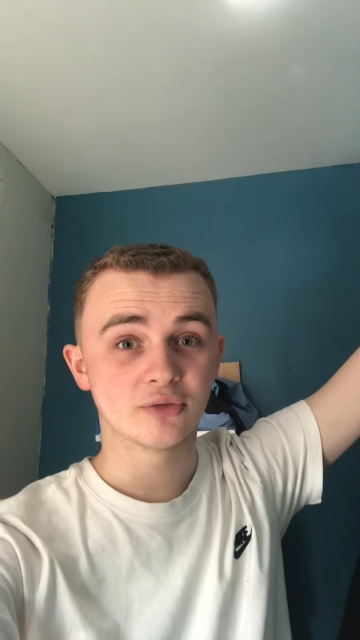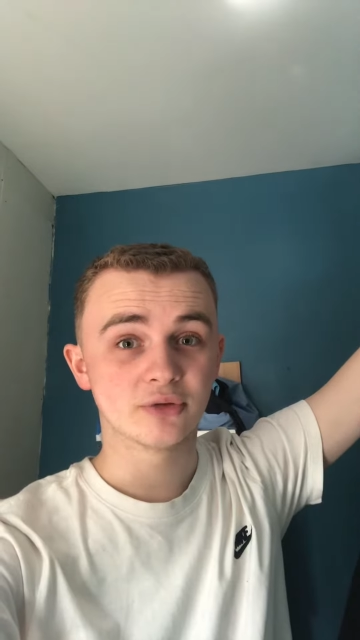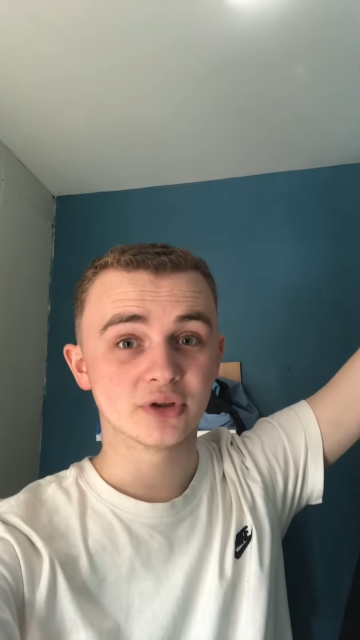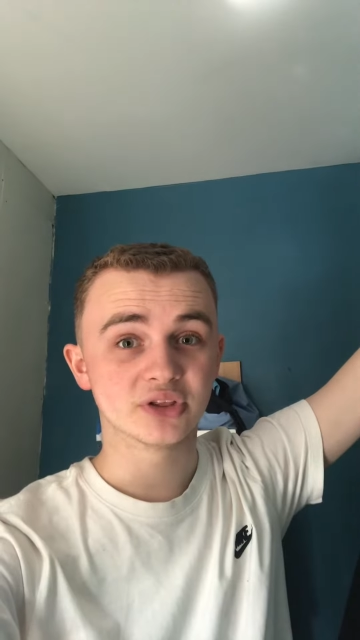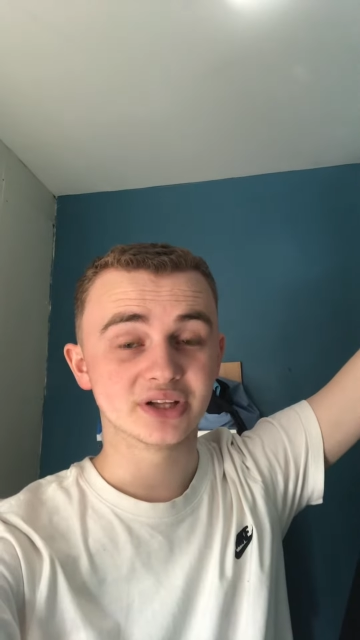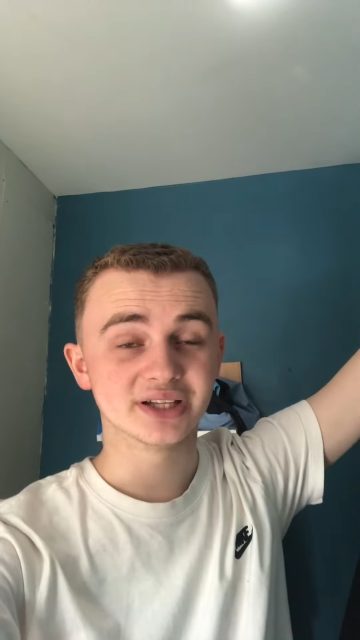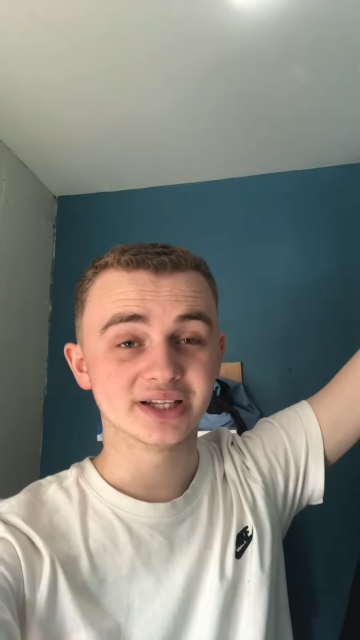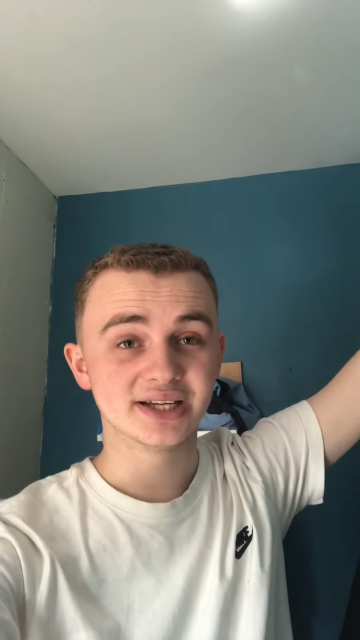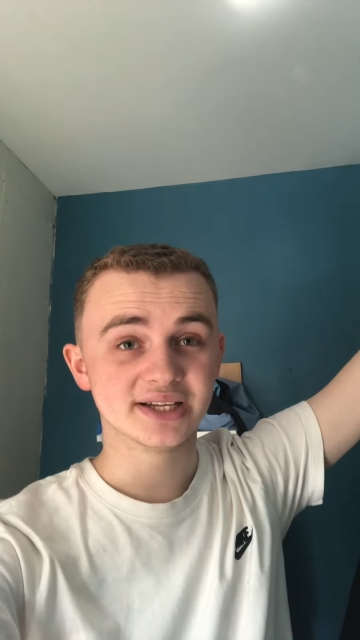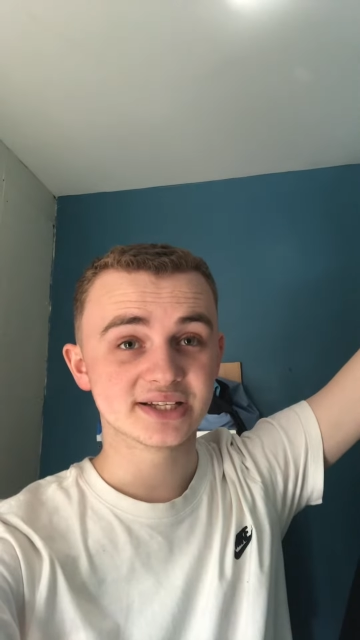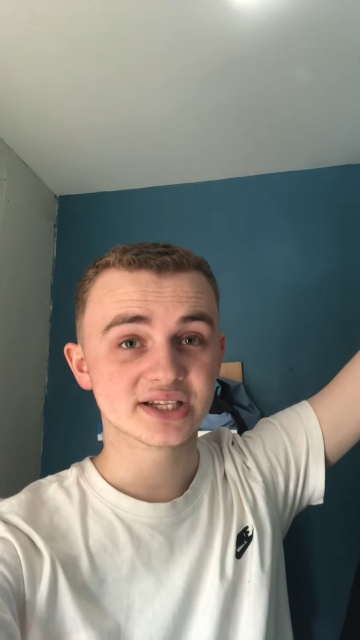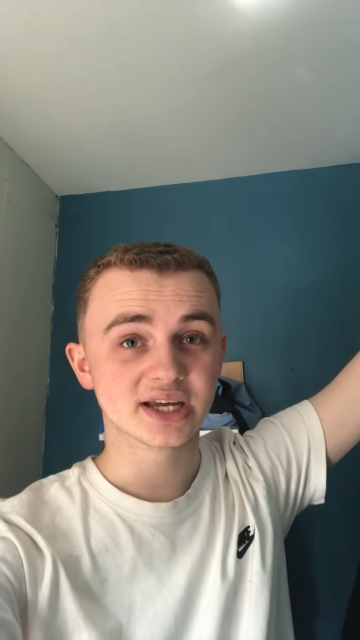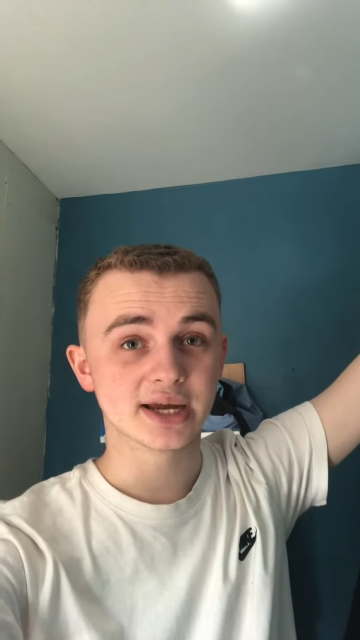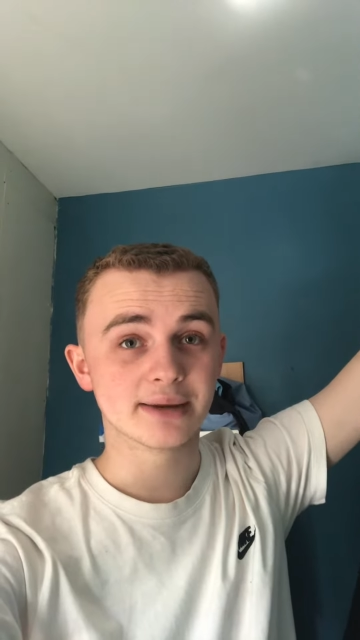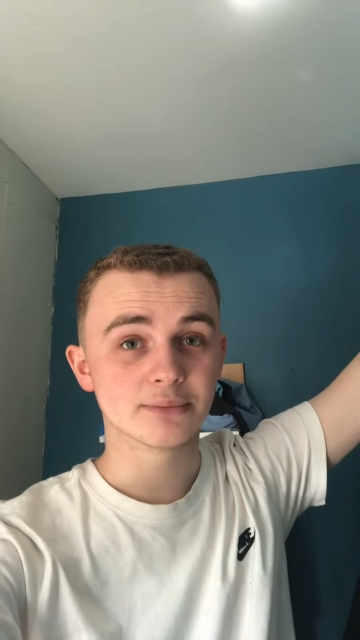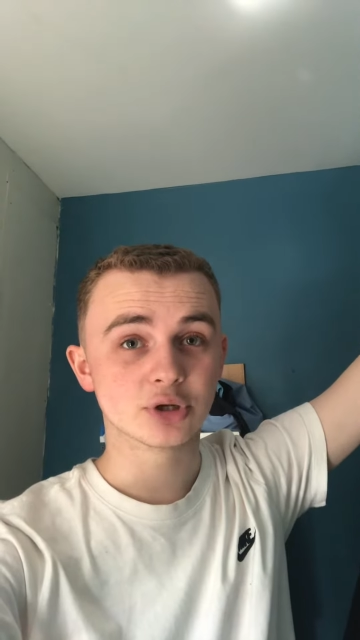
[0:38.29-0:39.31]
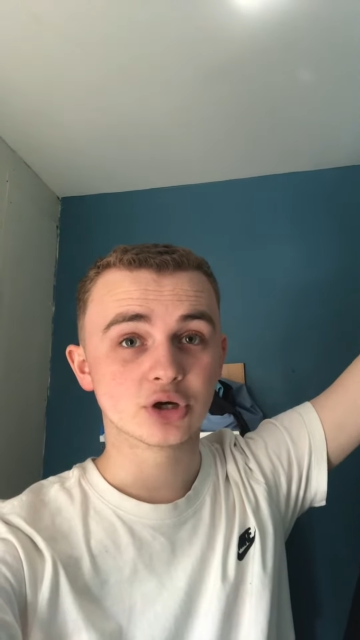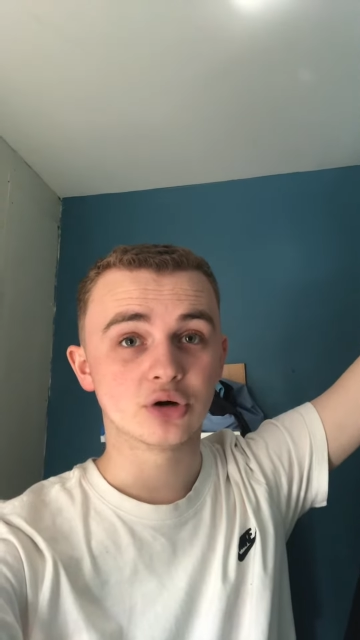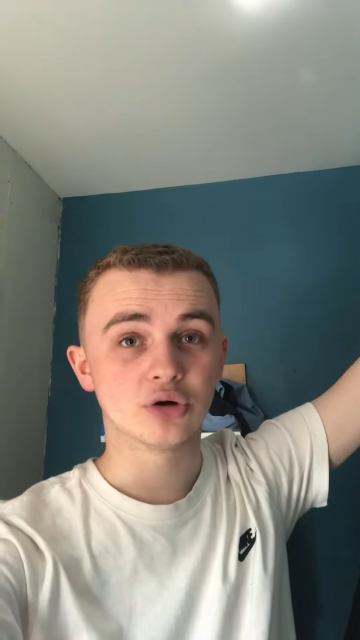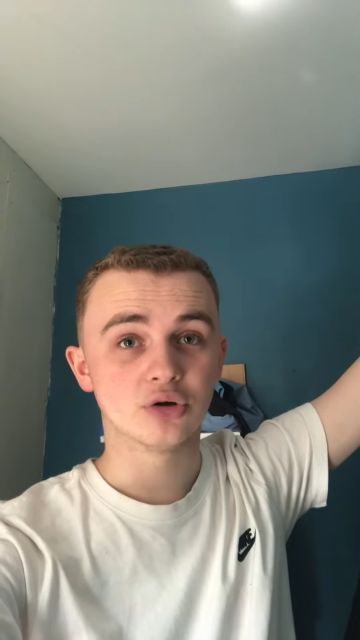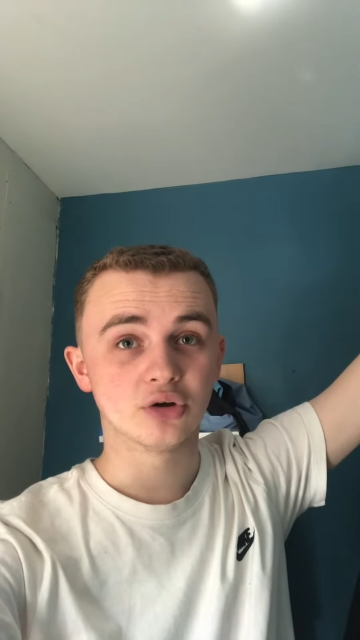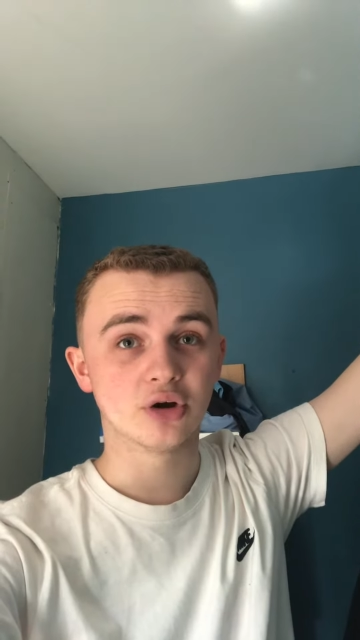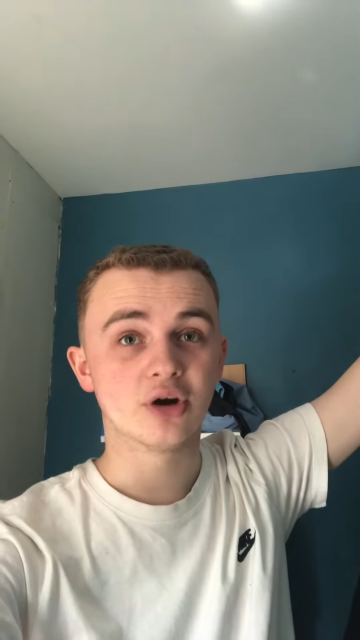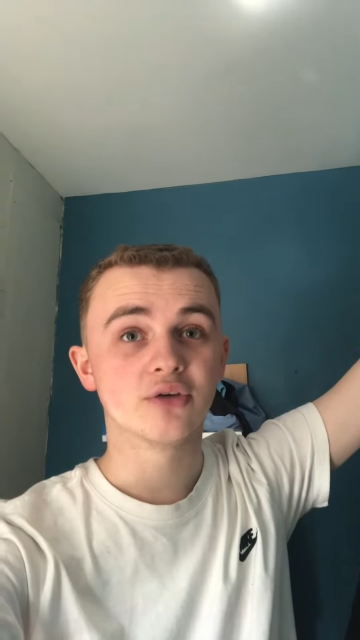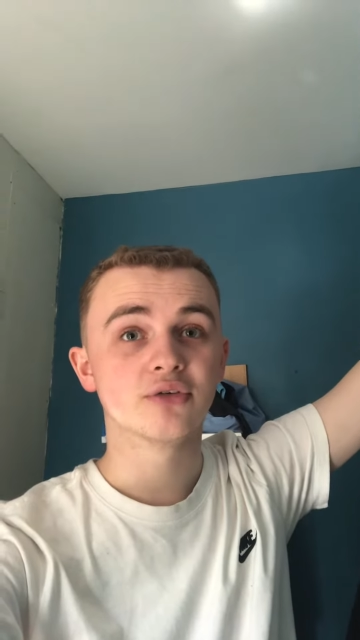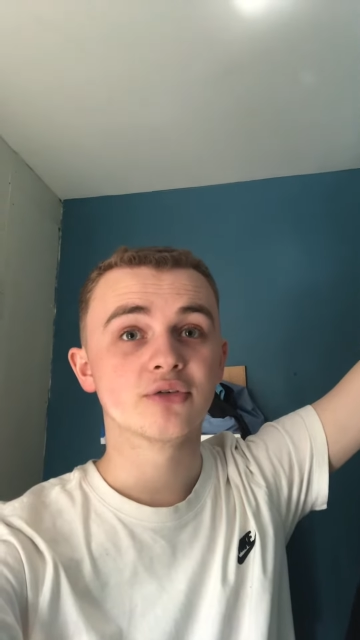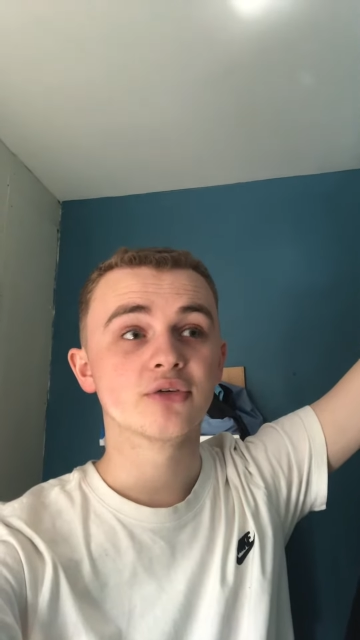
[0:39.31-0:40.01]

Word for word: We had the Leeds game called off.